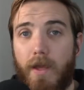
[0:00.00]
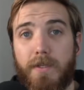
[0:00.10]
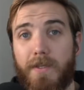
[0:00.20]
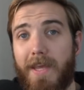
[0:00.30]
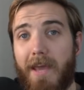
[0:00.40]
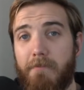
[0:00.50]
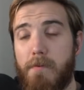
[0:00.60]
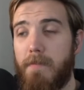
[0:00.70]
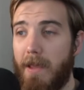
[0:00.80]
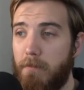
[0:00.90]
So to get
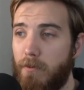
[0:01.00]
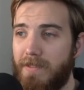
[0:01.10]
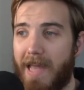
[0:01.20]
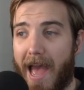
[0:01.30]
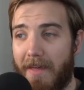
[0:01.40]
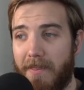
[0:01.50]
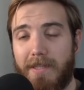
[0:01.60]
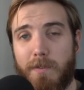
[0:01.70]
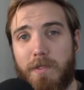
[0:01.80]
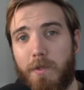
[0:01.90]
from Naples to
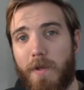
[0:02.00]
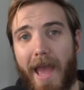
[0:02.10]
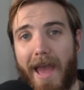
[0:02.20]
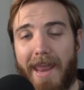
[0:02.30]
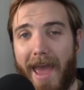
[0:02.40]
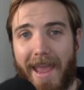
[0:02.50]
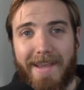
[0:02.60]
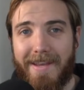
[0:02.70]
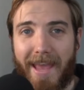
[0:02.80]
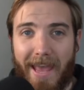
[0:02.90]
Athens, we took an
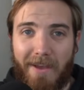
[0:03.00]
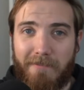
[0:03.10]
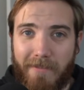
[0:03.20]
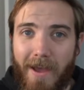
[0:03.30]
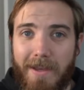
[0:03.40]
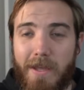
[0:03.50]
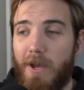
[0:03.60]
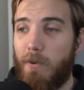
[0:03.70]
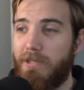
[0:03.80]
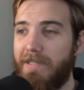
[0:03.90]
Aegean Air flight,
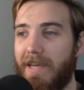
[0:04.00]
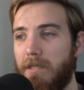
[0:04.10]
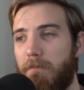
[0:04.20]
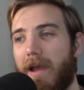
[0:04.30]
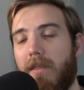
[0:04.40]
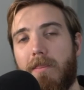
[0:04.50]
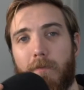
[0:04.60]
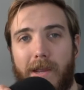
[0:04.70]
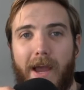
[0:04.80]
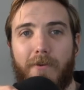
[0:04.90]
which set us back
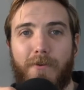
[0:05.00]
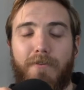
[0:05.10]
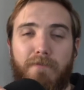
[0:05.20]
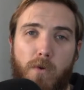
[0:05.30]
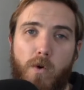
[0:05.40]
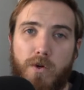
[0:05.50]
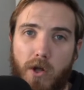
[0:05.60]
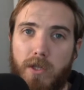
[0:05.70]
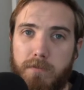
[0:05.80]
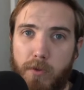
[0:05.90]

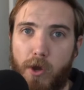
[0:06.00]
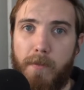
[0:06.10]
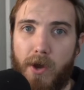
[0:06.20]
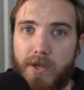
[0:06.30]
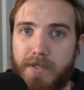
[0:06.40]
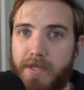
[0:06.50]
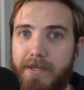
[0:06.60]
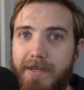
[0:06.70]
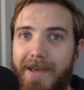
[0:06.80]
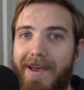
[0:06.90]
$304 per
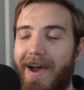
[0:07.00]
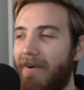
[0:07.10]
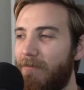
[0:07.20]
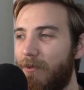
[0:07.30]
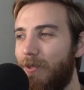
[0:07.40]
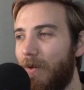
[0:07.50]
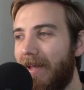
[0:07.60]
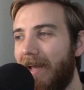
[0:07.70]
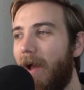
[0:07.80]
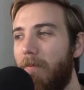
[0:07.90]
person. After
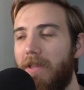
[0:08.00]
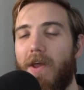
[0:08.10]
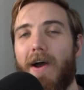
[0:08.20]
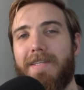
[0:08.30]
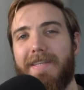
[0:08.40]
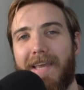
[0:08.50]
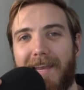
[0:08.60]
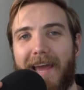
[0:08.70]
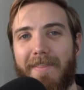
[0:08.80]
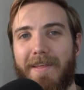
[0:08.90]
enjoying a couple of nights
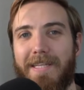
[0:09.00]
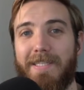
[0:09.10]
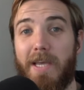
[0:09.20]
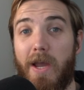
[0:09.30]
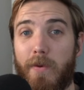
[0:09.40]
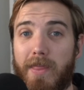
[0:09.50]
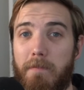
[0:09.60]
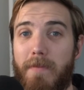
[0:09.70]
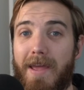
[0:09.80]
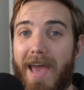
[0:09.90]
in Athens, we
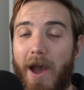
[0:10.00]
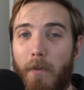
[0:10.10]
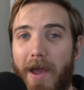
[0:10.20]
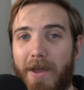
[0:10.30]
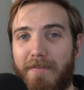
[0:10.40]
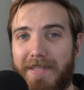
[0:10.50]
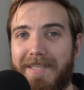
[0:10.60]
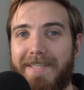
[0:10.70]
then made our way over to